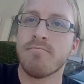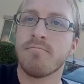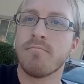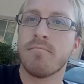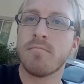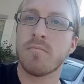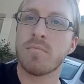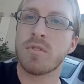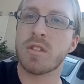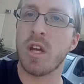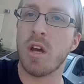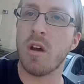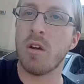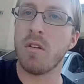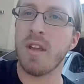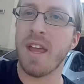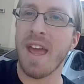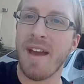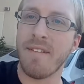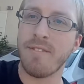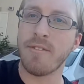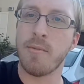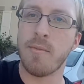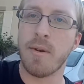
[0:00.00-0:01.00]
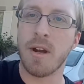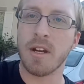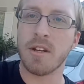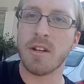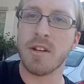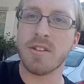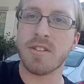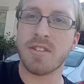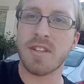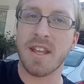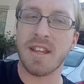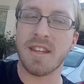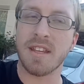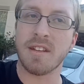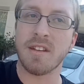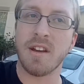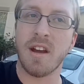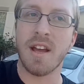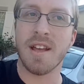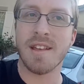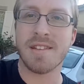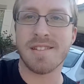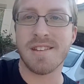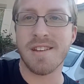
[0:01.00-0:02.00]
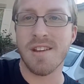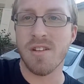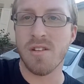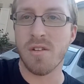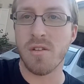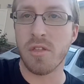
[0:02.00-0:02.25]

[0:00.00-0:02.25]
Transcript: So you have a marker set that costs you